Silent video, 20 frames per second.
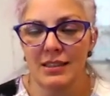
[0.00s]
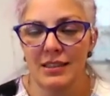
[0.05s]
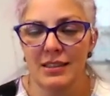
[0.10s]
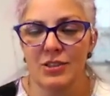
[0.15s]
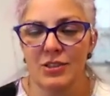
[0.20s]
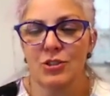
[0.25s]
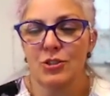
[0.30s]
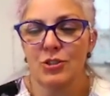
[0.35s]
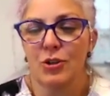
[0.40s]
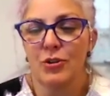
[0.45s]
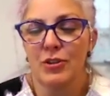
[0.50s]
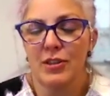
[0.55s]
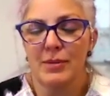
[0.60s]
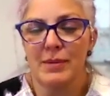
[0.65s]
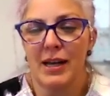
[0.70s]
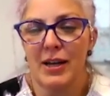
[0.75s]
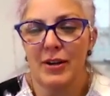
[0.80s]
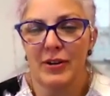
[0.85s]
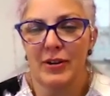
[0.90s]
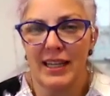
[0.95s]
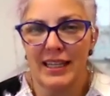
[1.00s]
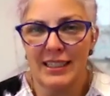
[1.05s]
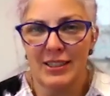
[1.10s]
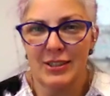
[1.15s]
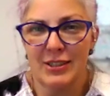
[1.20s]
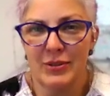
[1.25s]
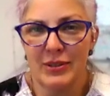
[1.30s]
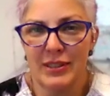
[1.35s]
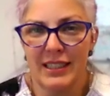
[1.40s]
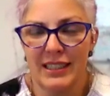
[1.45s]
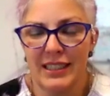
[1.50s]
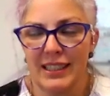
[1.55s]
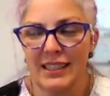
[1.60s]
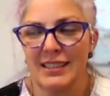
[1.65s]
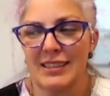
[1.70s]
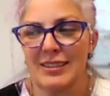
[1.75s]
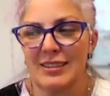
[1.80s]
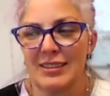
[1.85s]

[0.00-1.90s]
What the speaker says: Show them how I do it. And as